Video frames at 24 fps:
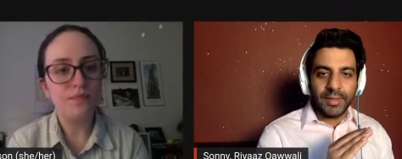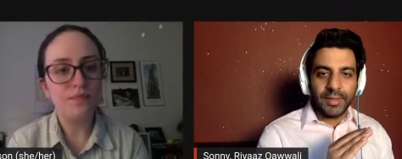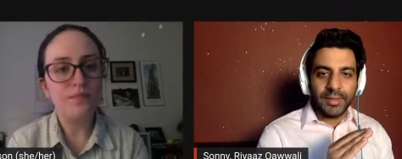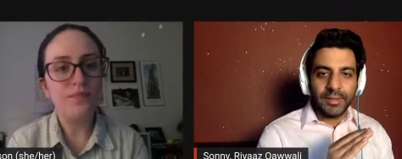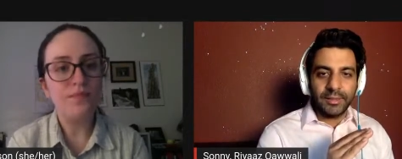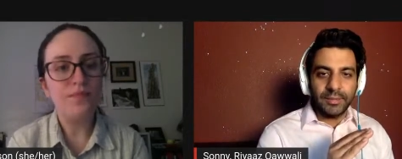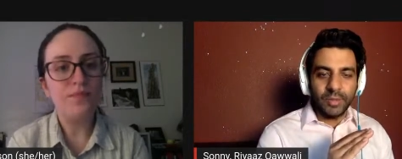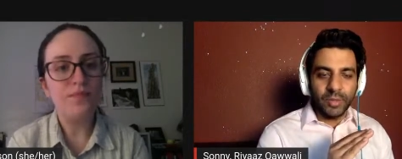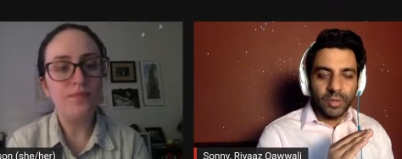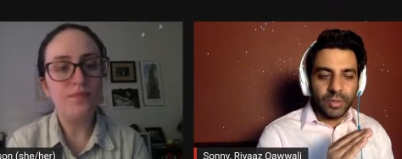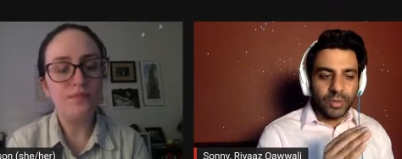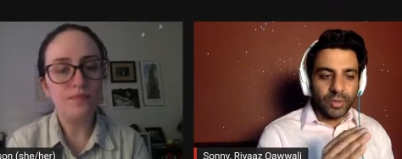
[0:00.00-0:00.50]

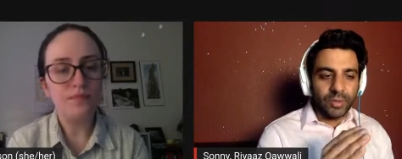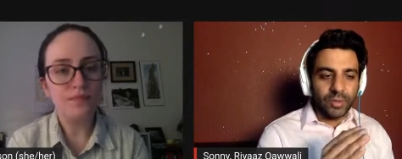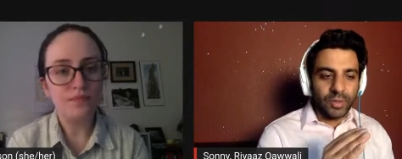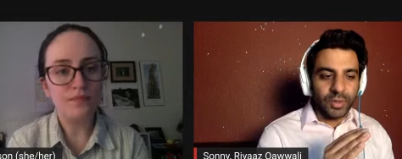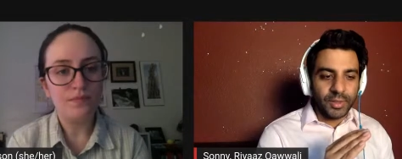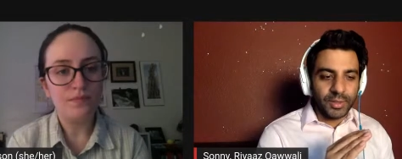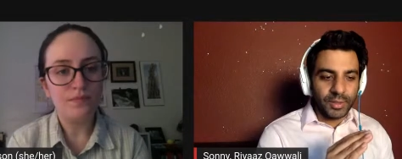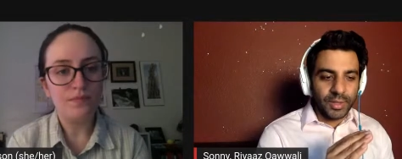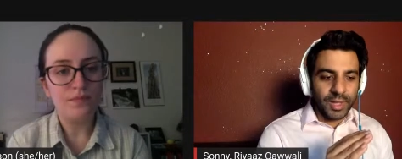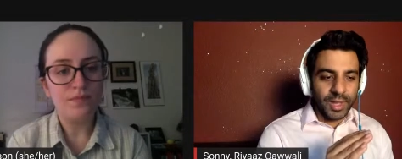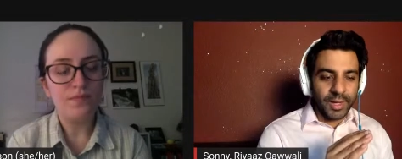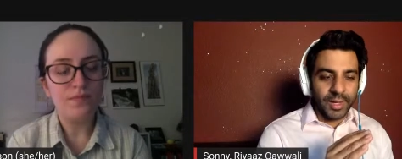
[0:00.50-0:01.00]
Speaker 1: musical
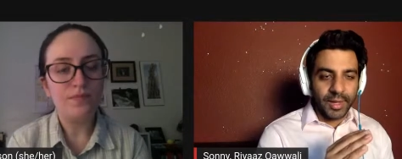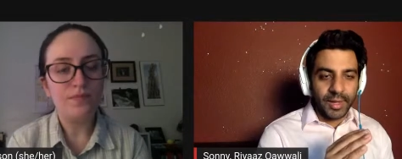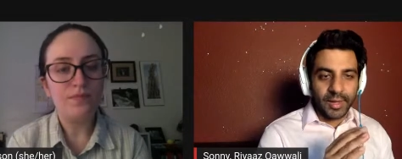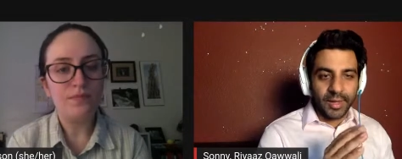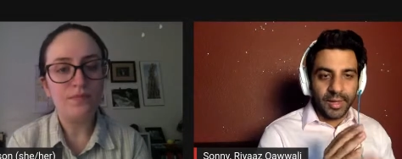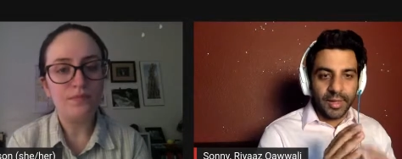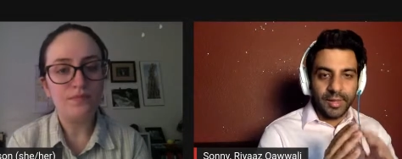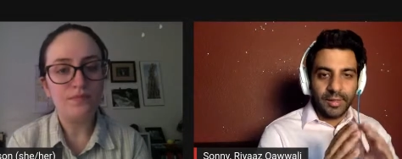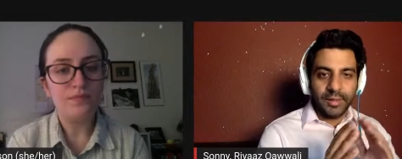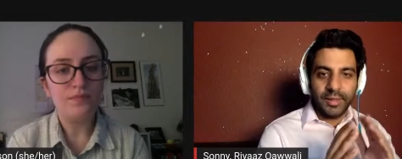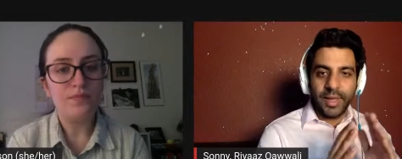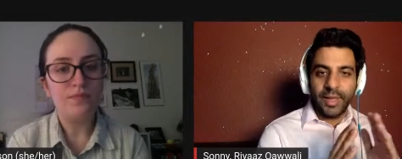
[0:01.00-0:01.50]
aesthetic
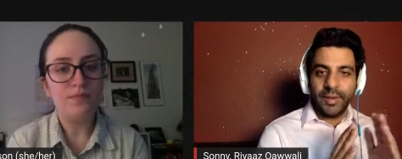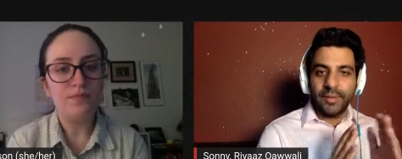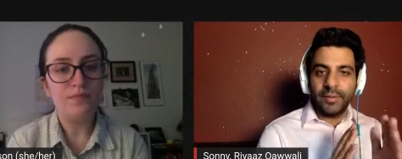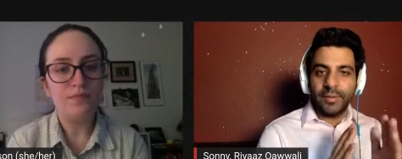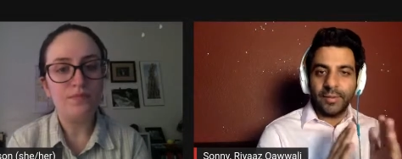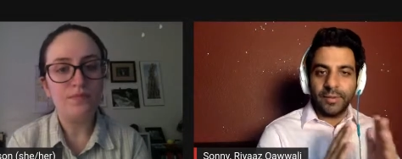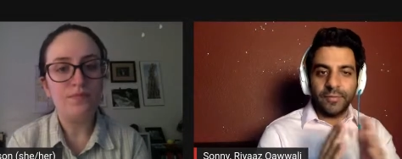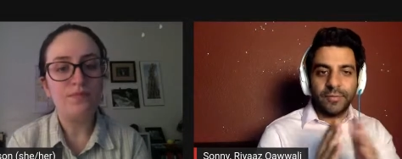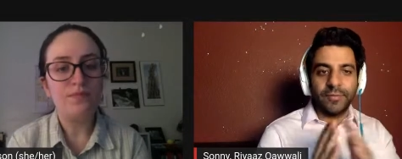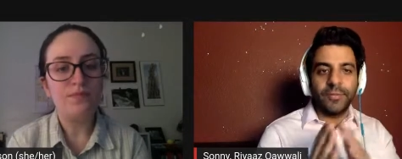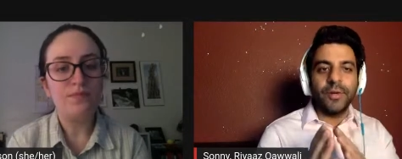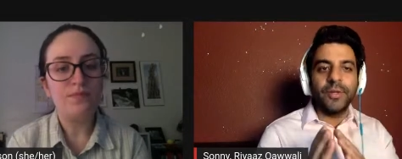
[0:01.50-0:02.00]
that
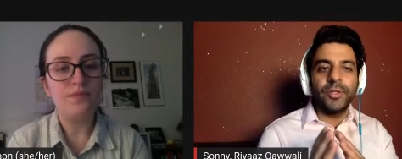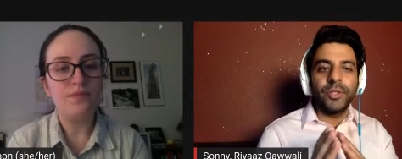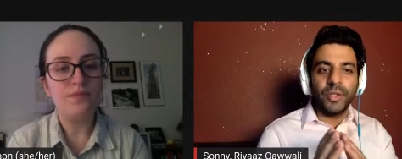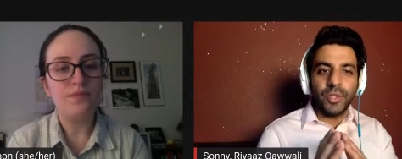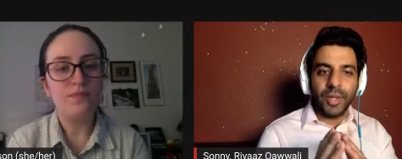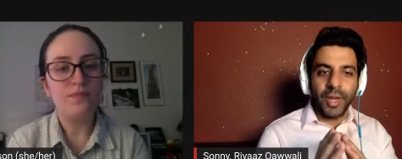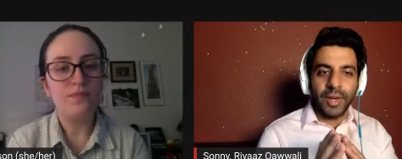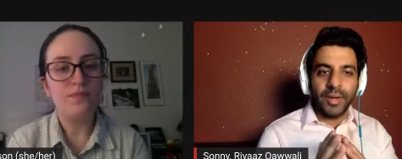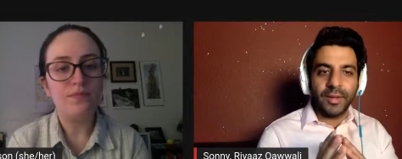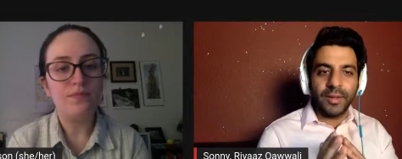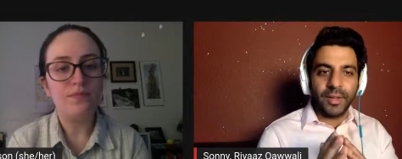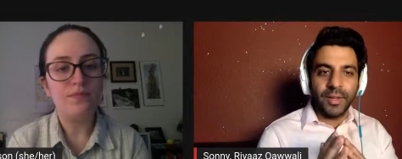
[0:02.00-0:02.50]

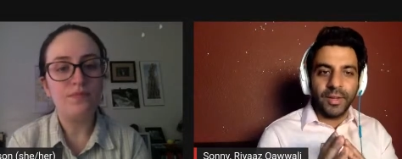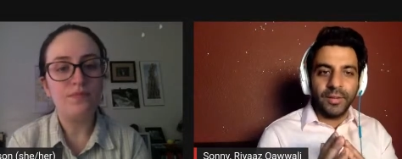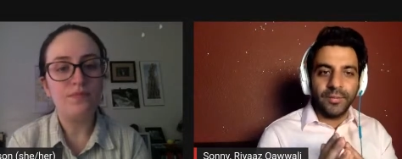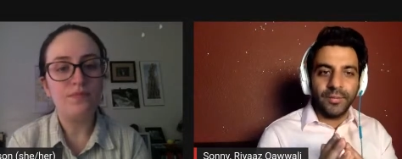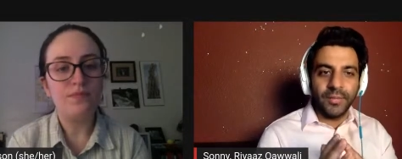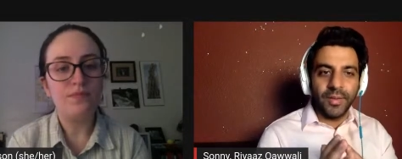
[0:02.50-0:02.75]
differentiate them.